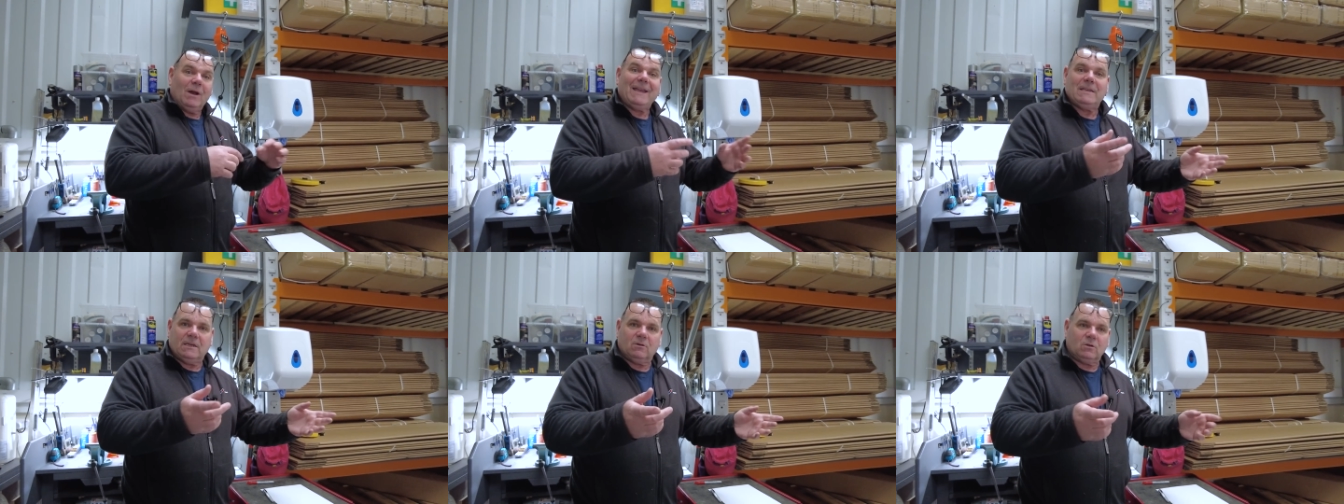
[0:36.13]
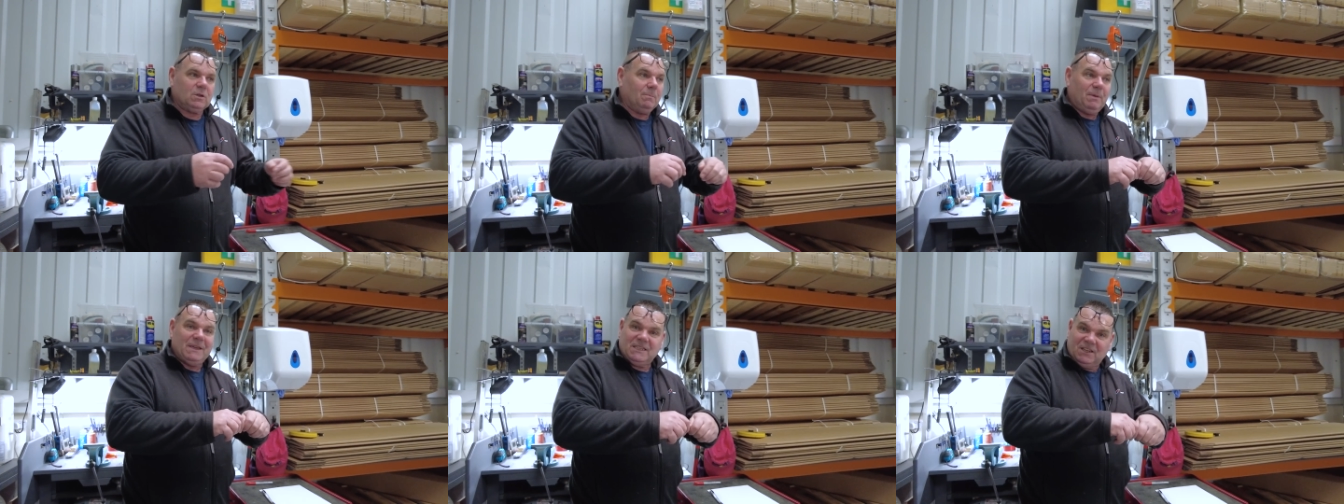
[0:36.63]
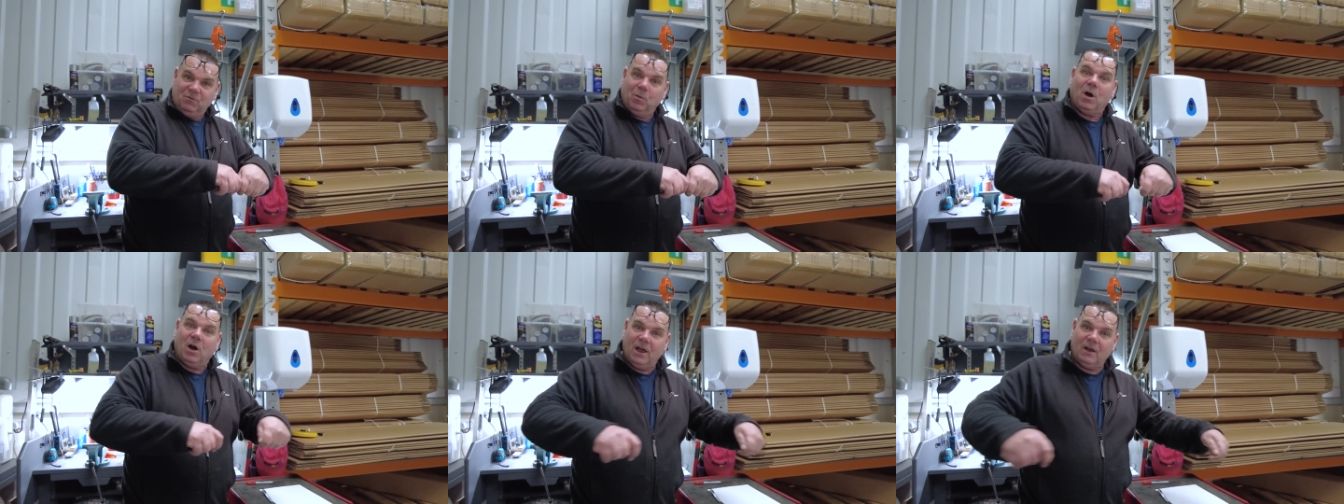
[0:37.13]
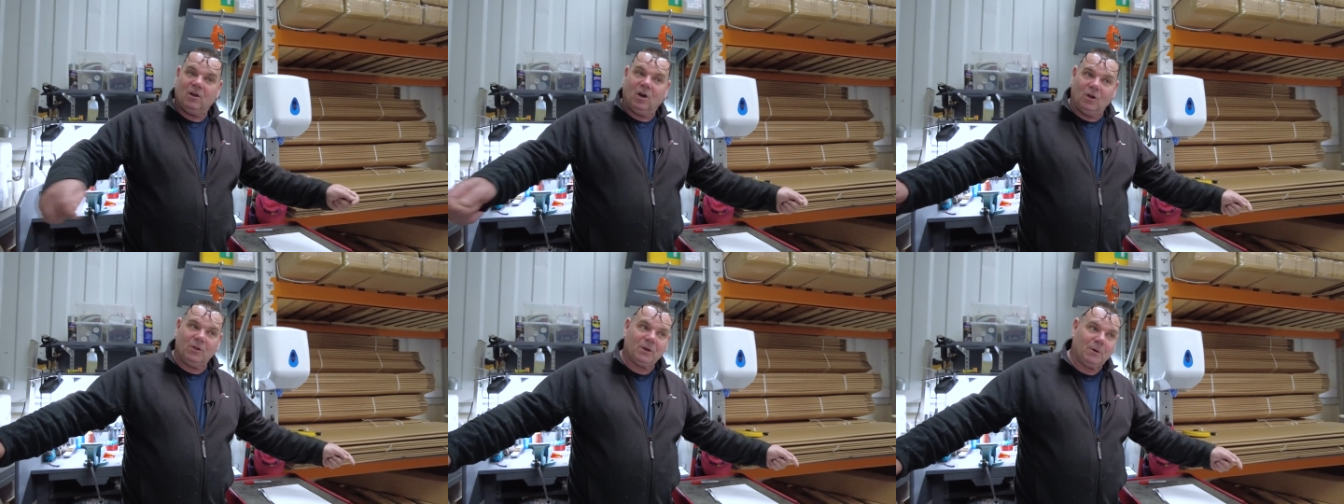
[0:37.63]
radials, bits of wire
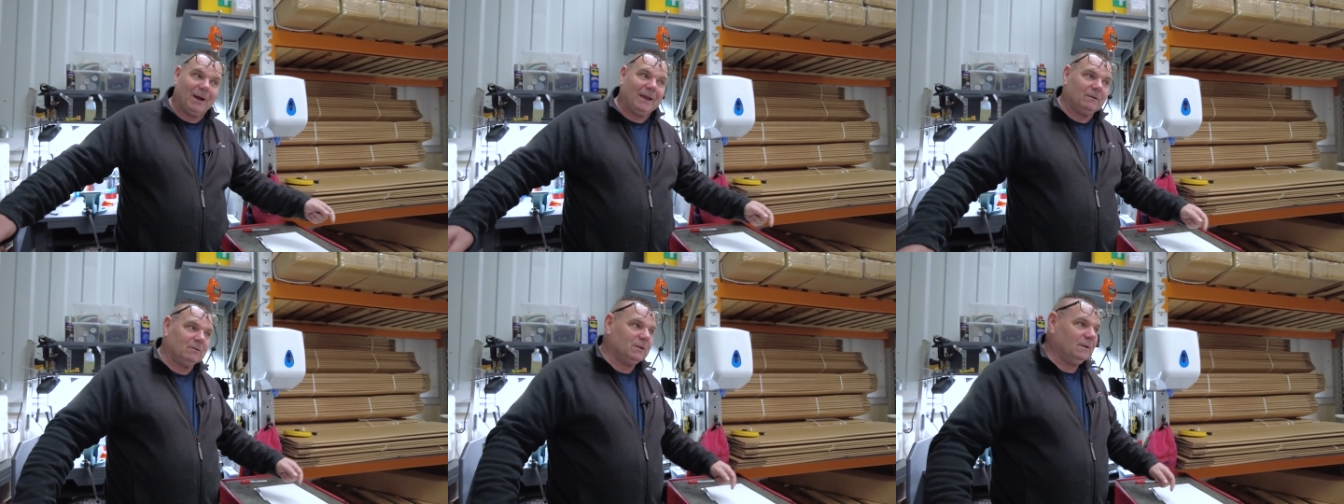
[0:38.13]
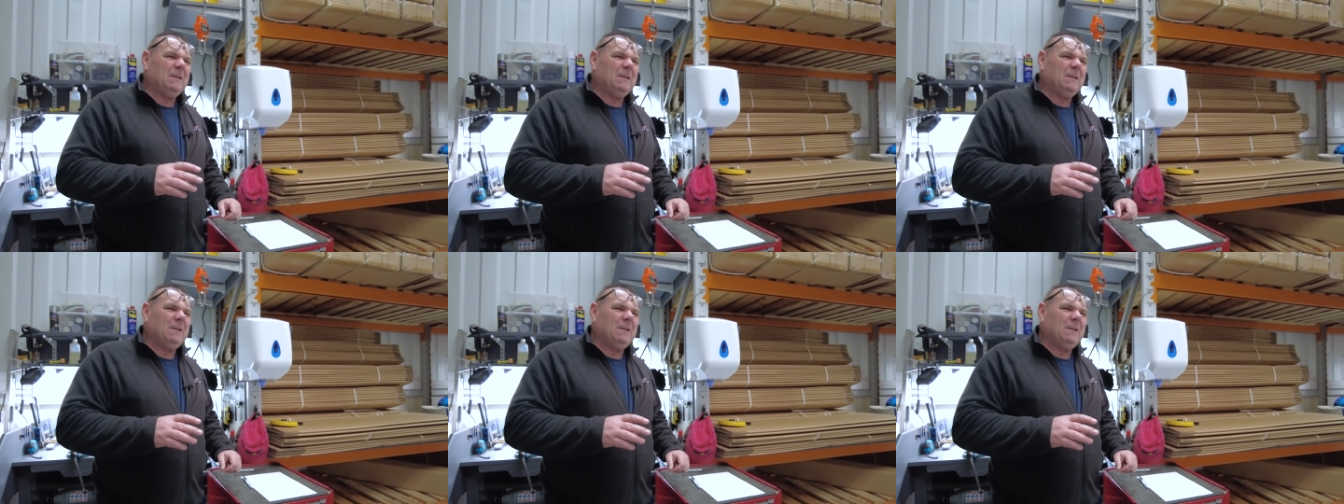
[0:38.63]
on the ground.